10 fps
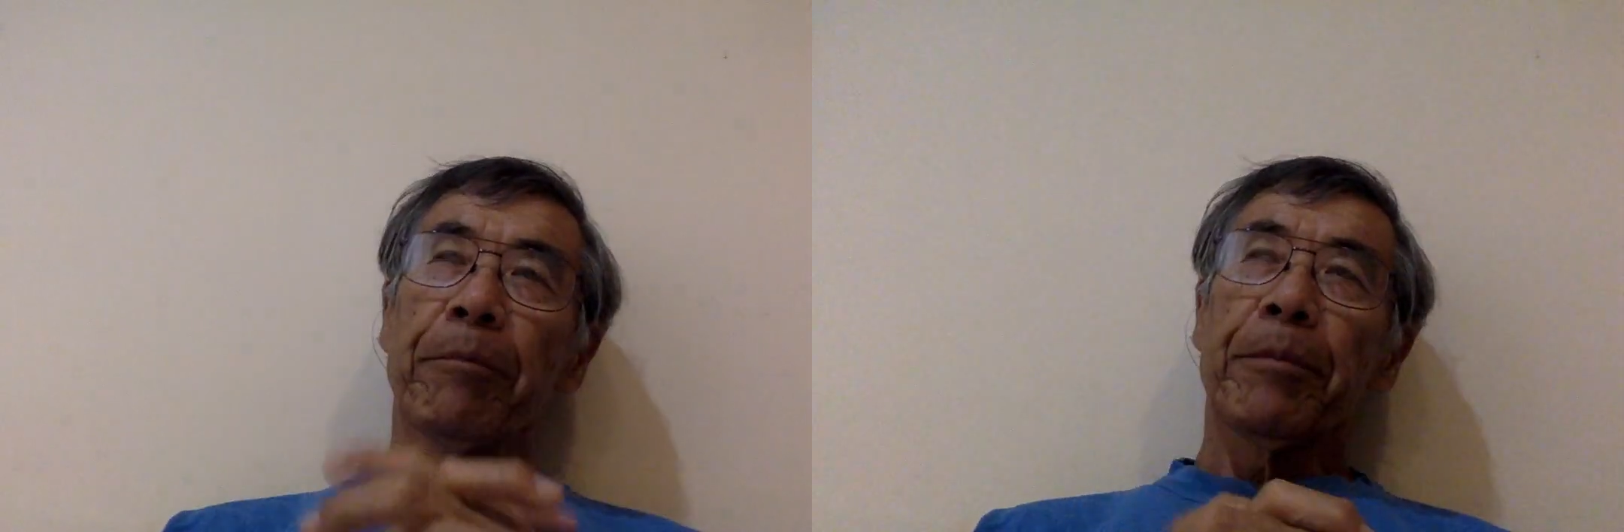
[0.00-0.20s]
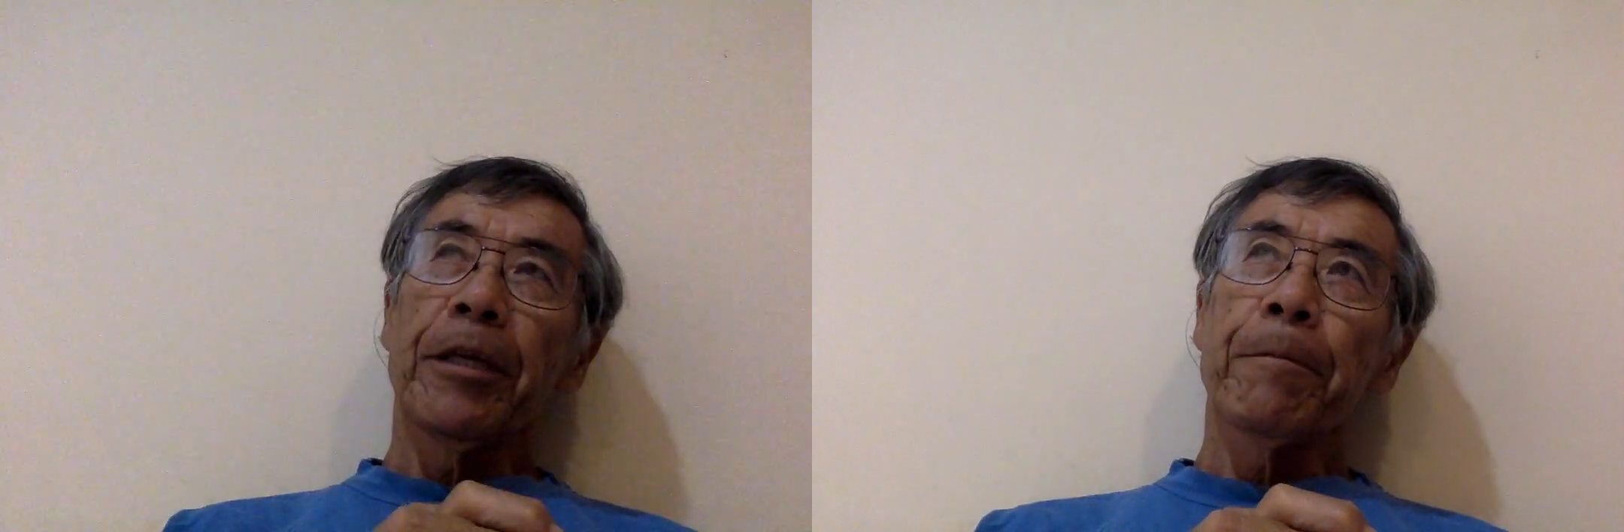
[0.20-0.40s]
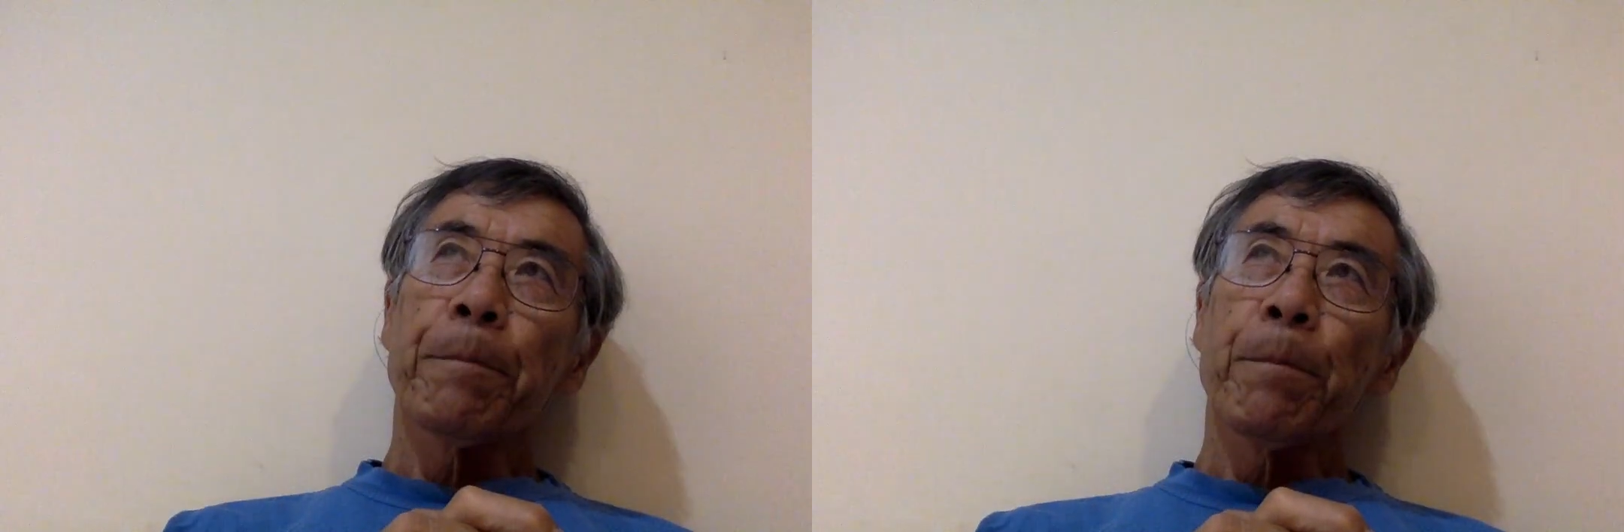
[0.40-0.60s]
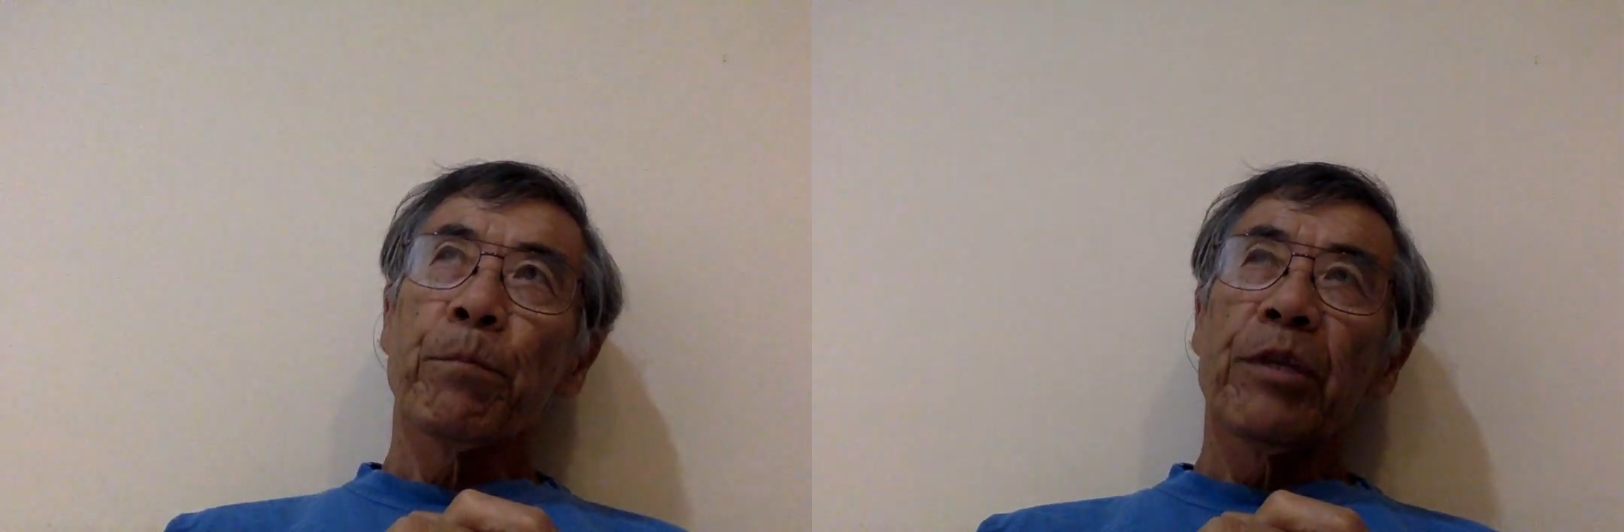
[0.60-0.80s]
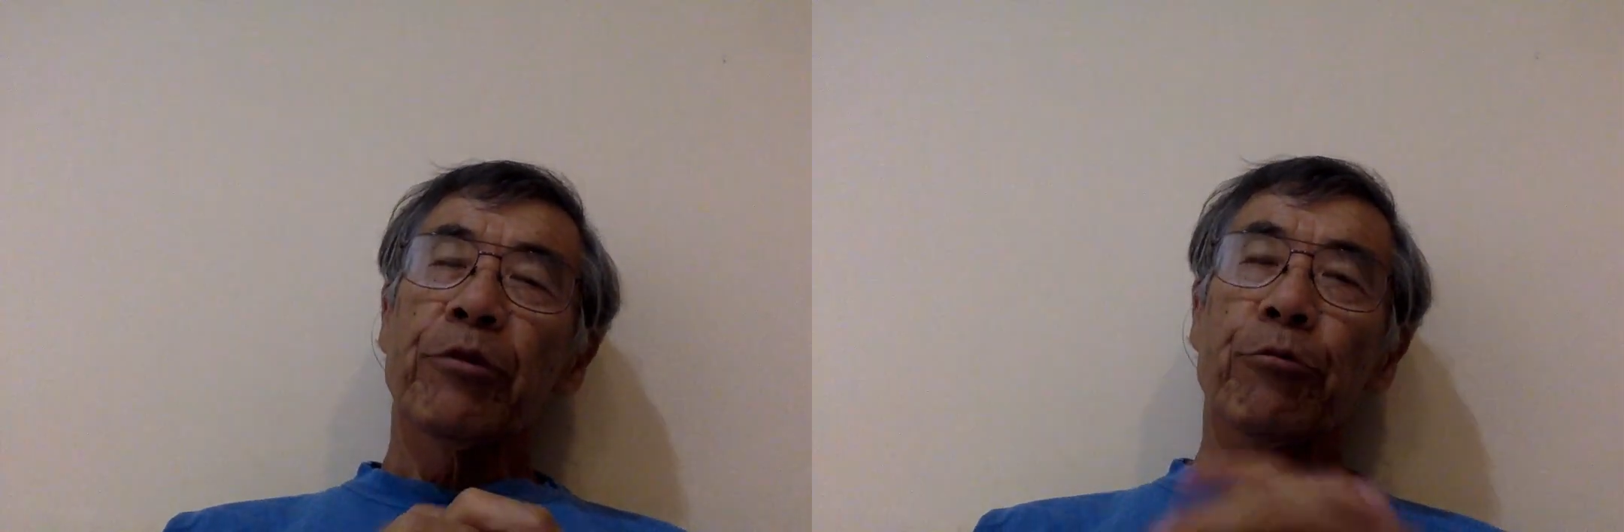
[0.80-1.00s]
be
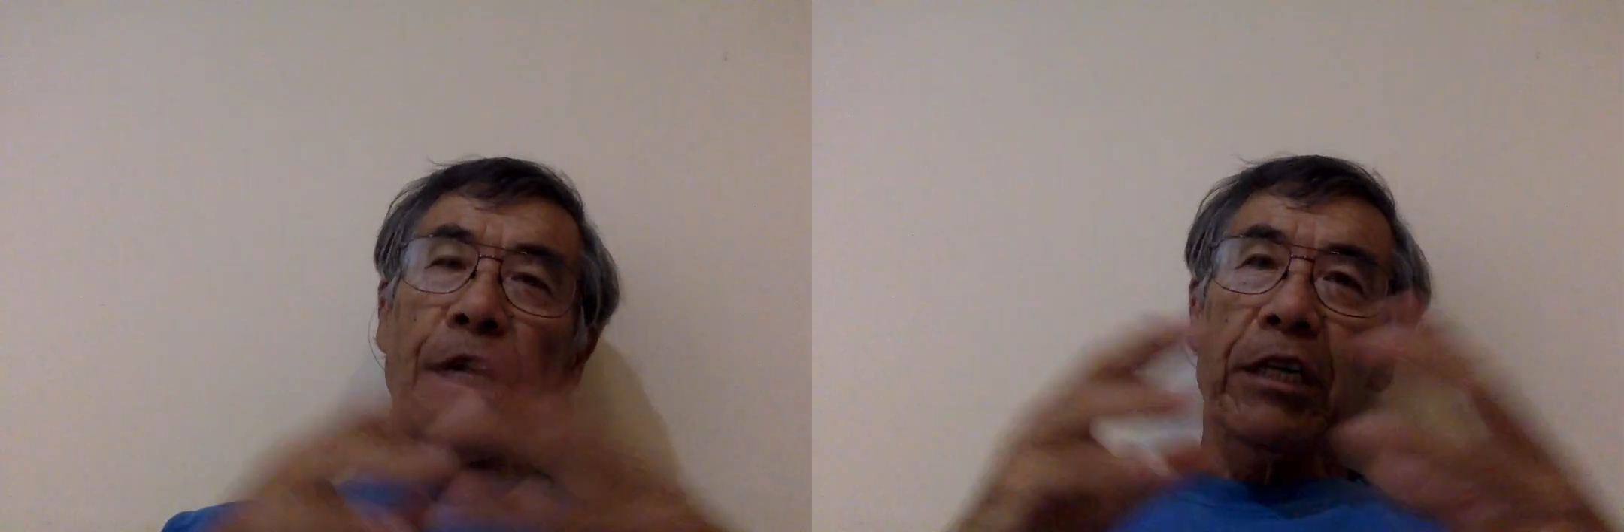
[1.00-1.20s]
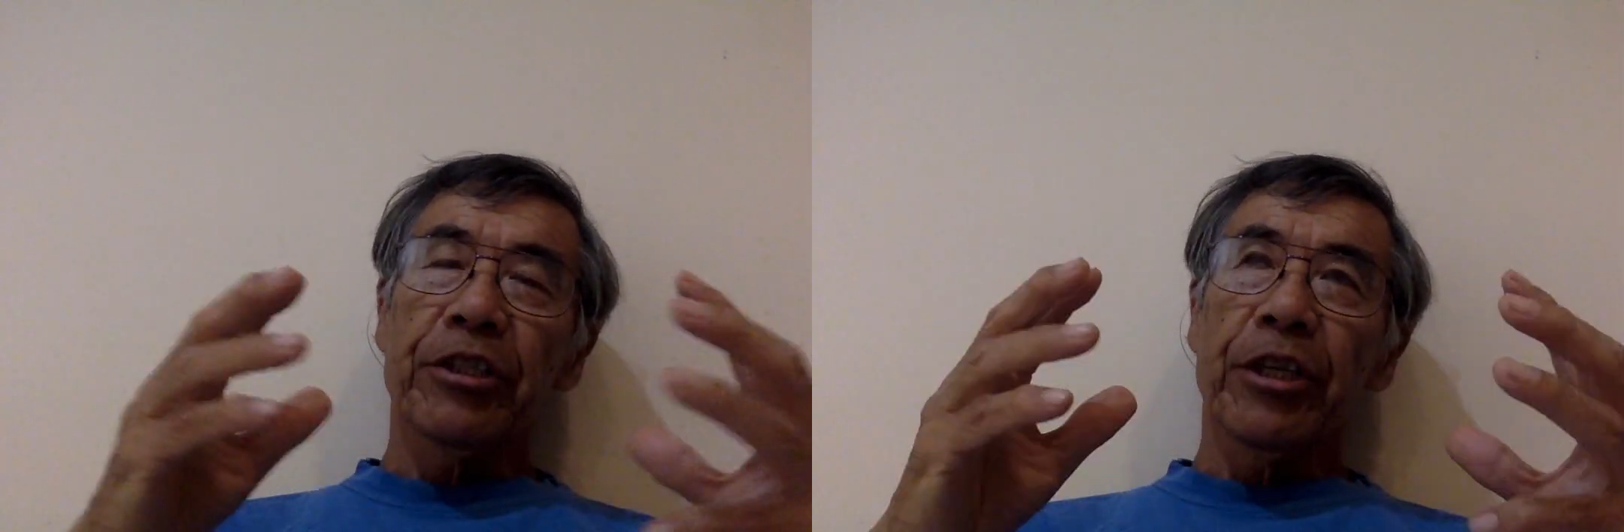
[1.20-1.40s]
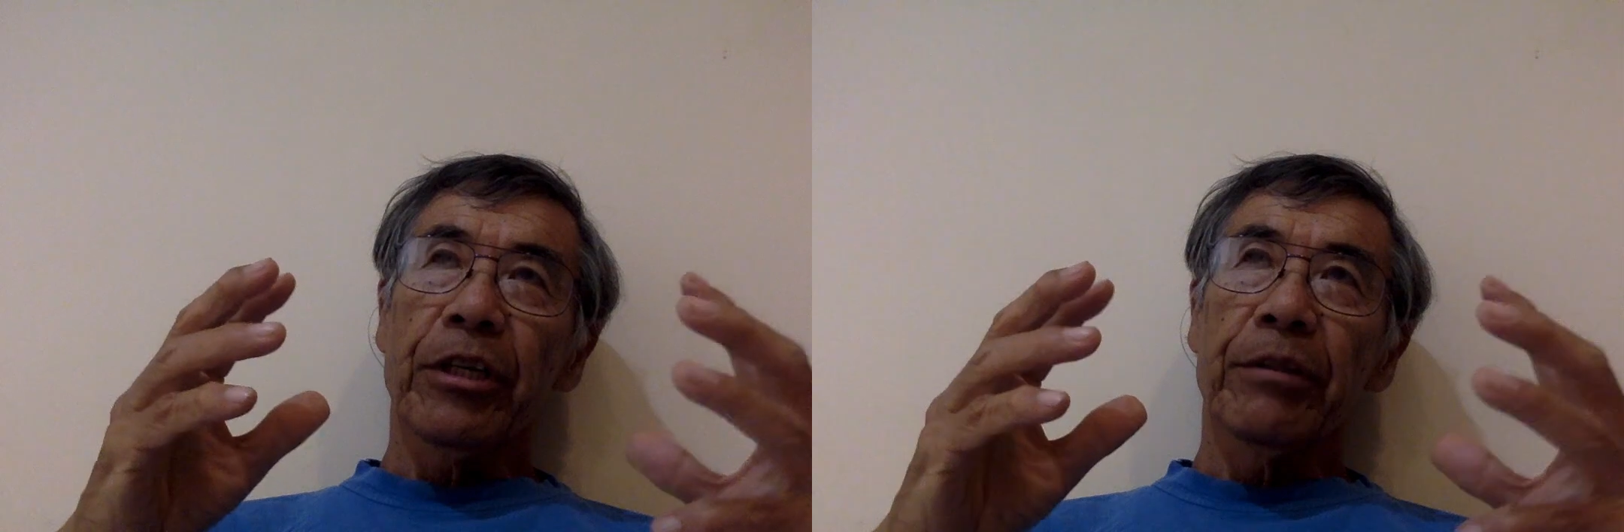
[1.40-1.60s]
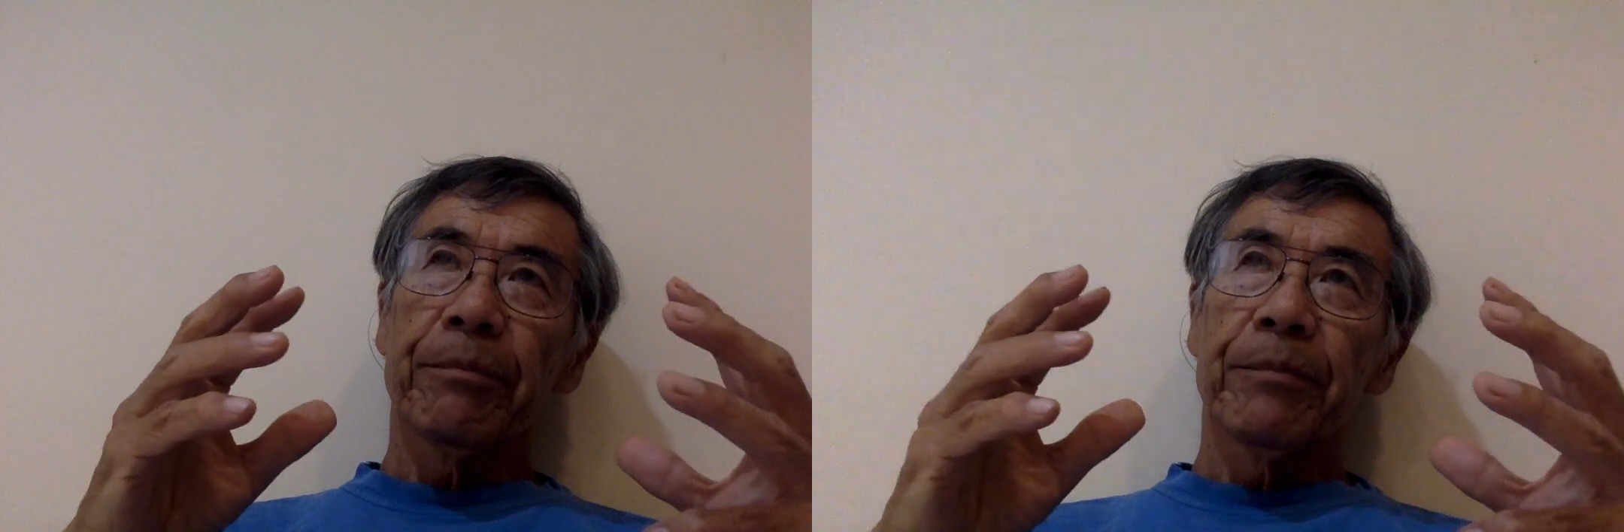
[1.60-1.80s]
structured